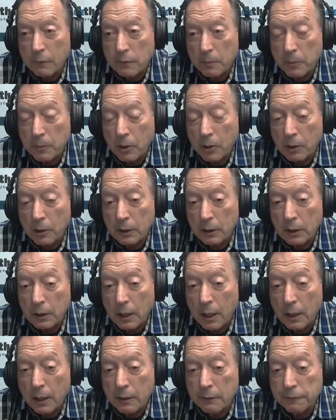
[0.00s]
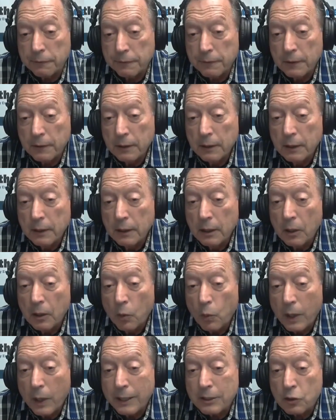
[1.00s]
of American life,
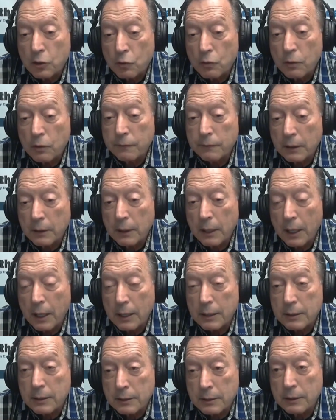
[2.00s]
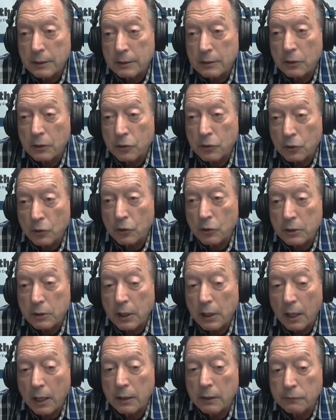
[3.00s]
when it's driven less, it's a sure
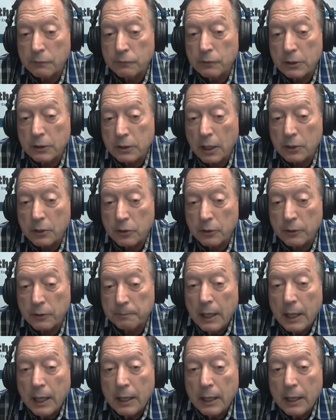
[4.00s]
sign of recession.